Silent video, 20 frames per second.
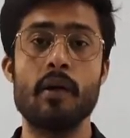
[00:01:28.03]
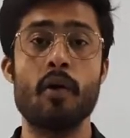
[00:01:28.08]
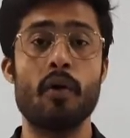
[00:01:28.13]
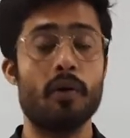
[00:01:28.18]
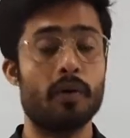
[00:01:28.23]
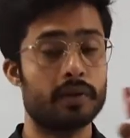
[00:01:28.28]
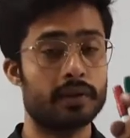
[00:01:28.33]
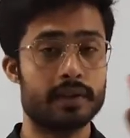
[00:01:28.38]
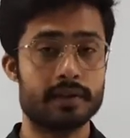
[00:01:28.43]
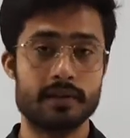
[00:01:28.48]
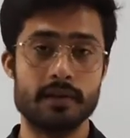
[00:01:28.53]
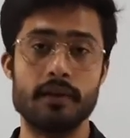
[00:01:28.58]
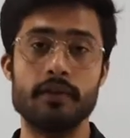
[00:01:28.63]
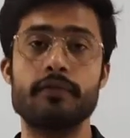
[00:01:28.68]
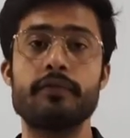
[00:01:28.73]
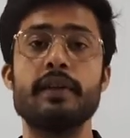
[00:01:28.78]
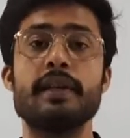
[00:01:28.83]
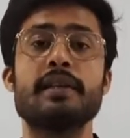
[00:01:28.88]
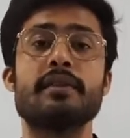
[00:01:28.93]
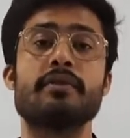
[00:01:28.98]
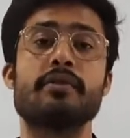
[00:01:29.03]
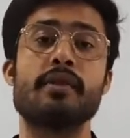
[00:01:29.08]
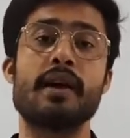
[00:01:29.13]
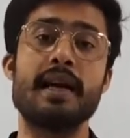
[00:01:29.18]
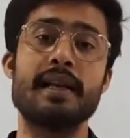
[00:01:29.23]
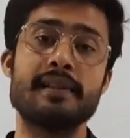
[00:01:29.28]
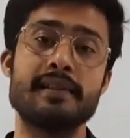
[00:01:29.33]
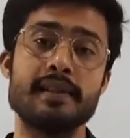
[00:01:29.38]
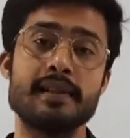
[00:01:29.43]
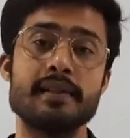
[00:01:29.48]
on the
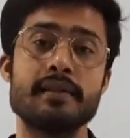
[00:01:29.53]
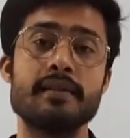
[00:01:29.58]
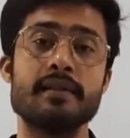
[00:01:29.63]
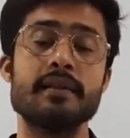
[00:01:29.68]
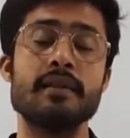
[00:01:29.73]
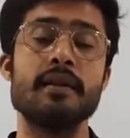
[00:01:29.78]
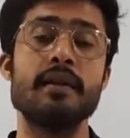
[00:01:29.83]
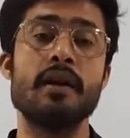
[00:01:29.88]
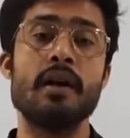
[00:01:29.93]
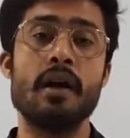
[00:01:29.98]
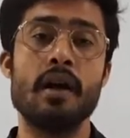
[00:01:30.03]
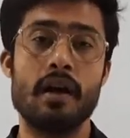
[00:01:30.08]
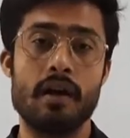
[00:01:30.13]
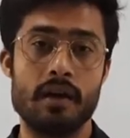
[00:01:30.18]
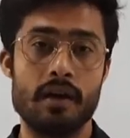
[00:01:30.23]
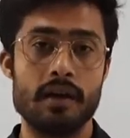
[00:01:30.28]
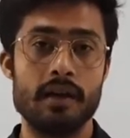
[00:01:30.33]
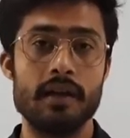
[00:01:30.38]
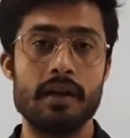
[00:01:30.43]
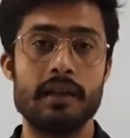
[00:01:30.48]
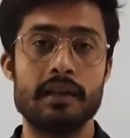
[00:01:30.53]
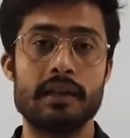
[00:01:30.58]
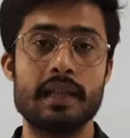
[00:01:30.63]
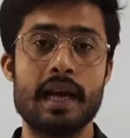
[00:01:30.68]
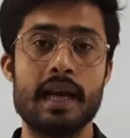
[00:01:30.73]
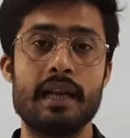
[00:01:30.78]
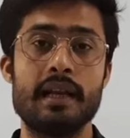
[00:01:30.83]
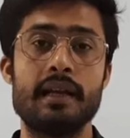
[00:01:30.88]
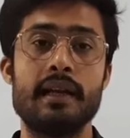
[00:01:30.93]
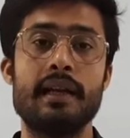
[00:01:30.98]
surface,
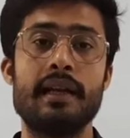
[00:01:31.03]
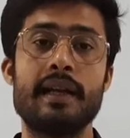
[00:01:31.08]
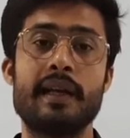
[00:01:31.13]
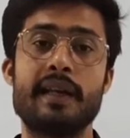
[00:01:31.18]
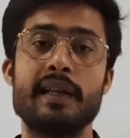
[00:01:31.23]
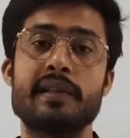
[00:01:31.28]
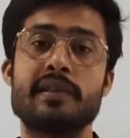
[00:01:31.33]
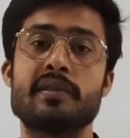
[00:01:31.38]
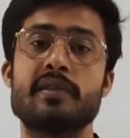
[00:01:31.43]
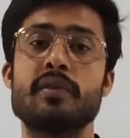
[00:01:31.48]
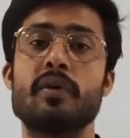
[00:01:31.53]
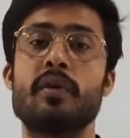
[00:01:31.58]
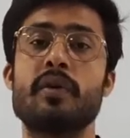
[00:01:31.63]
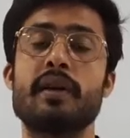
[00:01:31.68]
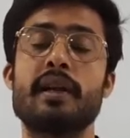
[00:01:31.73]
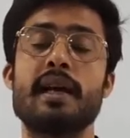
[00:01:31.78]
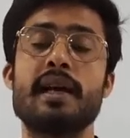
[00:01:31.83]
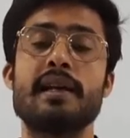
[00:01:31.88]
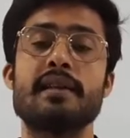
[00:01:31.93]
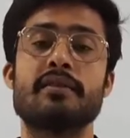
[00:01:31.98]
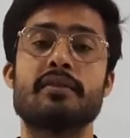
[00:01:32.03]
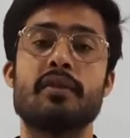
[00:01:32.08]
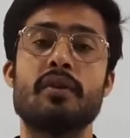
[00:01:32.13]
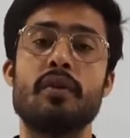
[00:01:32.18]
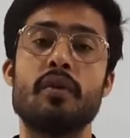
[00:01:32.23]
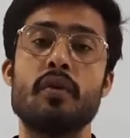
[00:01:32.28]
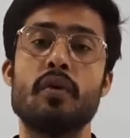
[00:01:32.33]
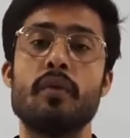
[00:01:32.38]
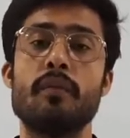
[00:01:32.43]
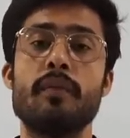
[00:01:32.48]
then it is known as
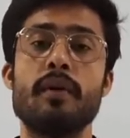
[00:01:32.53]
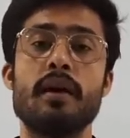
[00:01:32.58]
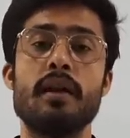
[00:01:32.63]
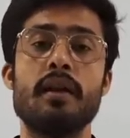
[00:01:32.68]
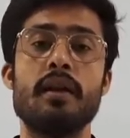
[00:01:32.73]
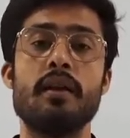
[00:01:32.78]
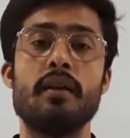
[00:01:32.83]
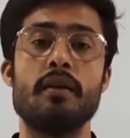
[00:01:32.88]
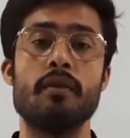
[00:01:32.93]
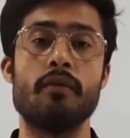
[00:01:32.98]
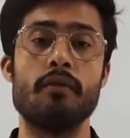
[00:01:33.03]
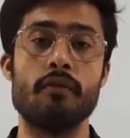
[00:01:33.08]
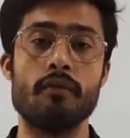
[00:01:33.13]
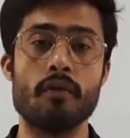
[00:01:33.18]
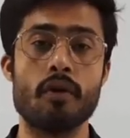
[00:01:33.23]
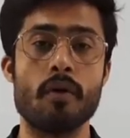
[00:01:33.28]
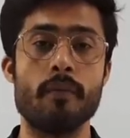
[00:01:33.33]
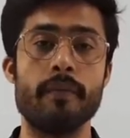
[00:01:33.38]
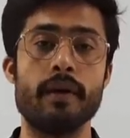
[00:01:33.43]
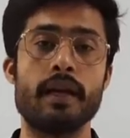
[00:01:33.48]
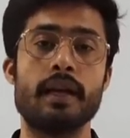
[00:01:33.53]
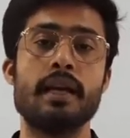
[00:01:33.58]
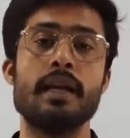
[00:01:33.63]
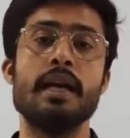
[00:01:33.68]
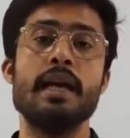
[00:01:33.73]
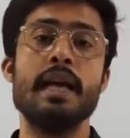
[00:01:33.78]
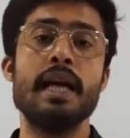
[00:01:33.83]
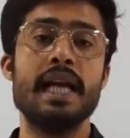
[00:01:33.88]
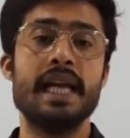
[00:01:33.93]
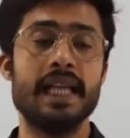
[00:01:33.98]
global
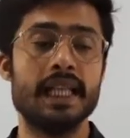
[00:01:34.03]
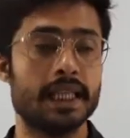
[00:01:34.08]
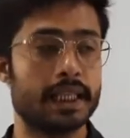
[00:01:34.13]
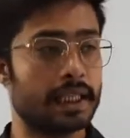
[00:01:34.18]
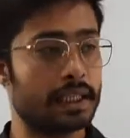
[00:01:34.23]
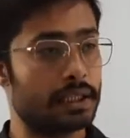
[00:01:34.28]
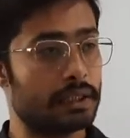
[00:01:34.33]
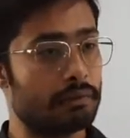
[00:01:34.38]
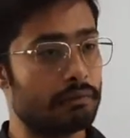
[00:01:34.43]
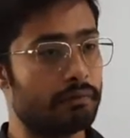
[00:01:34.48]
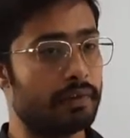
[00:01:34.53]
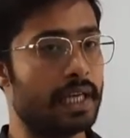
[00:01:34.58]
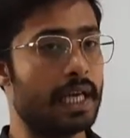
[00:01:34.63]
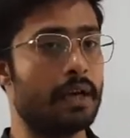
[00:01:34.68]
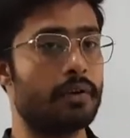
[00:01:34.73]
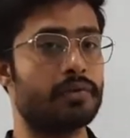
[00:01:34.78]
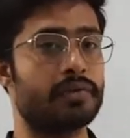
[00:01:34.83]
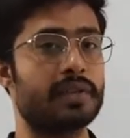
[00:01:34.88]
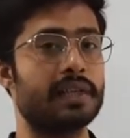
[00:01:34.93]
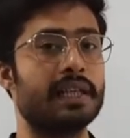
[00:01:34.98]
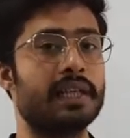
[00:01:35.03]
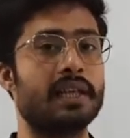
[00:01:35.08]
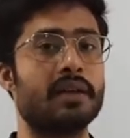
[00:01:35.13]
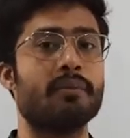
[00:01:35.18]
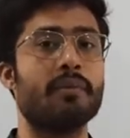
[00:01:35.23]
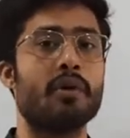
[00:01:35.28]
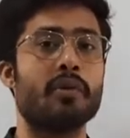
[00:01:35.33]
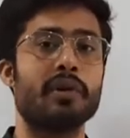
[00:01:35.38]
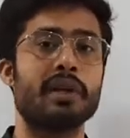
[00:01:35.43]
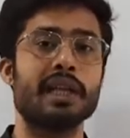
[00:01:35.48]
warming. We have seen
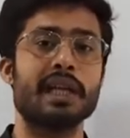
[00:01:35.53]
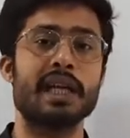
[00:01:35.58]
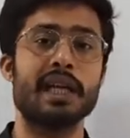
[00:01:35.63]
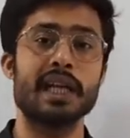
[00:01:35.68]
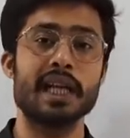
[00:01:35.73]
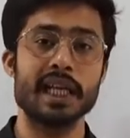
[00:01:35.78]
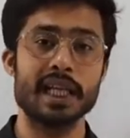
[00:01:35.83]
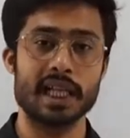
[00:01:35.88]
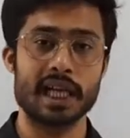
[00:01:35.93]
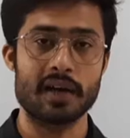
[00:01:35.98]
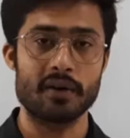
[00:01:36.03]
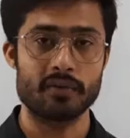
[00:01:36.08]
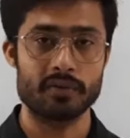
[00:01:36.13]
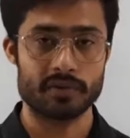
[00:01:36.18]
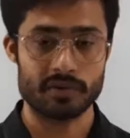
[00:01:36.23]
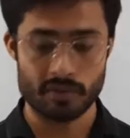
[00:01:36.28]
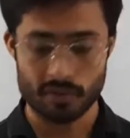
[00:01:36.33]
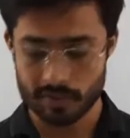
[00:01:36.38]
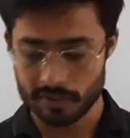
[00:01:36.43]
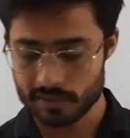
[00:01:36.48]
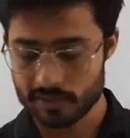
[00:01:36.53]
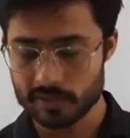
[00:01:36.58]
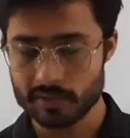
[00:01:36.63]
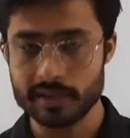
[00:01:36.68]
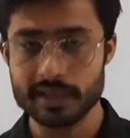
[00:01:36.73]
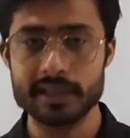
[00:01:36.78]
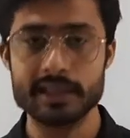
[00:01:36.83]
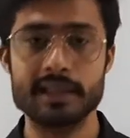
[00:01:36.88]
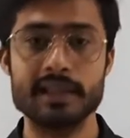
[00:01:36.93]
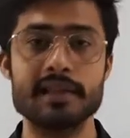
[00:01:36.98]
about the greenhouse also
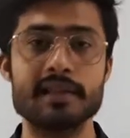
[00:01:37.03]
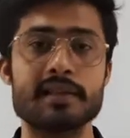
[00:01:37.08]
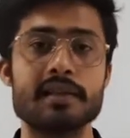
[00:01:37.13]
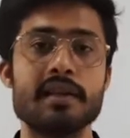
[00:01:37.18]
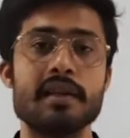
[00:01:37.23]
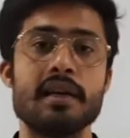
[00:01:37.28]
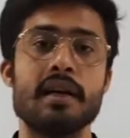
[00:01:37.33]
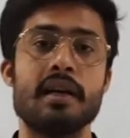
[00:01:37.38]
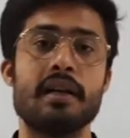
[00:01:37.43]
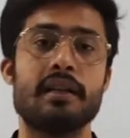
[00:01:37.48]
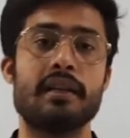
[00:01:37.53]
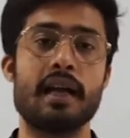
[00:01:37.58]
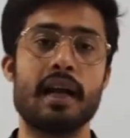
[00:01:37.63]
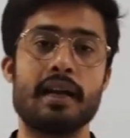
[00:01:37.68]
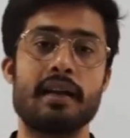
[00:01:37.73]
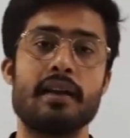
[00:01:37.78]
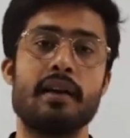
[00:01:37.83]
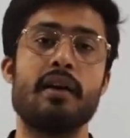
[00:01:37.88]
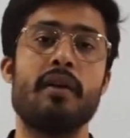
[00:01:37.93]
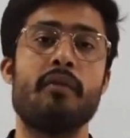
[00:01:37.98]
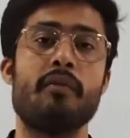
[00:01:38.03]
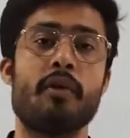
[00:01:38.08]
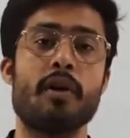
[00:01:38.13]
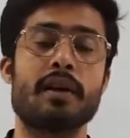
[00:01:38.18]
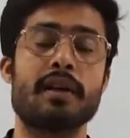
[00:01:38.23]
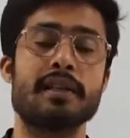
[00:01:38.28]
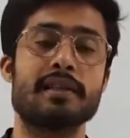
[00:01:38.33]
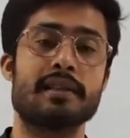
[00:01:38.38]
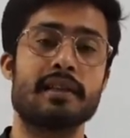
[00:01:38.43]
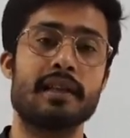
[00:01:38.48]
in this, that
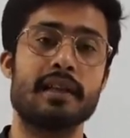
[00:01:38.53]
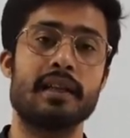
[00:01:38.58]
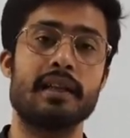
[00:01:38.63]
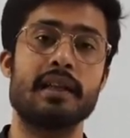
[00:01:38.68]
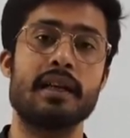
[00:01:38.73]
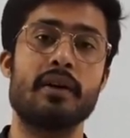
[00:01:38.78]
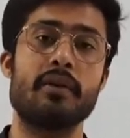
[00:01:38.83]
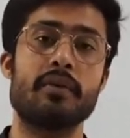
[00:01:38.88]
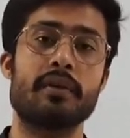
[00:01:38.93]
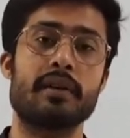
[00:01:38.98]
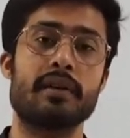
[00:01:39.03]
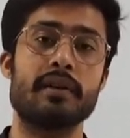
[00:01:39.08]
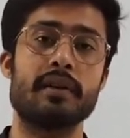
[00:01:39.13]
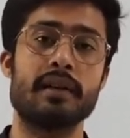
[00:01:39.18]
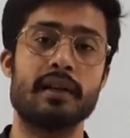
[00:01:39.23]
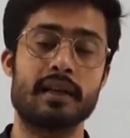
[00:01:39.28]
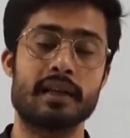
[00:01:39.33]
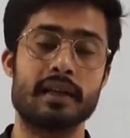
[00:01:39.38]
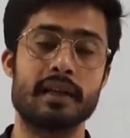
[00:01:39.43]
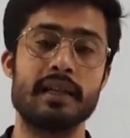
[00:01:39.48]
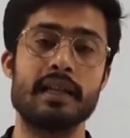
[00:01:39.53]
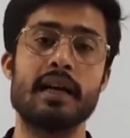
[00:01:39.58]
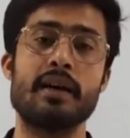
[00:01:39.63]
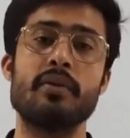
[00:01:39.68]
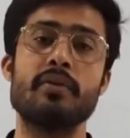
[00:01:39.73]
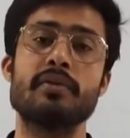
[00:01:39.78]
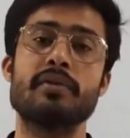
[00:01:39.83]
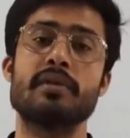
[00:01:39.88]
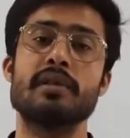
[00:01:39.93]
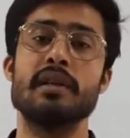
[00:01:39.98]
what is
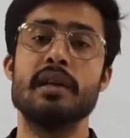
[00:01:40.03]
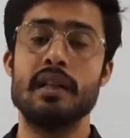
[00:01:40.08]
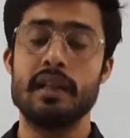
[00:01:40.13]
greenhouse.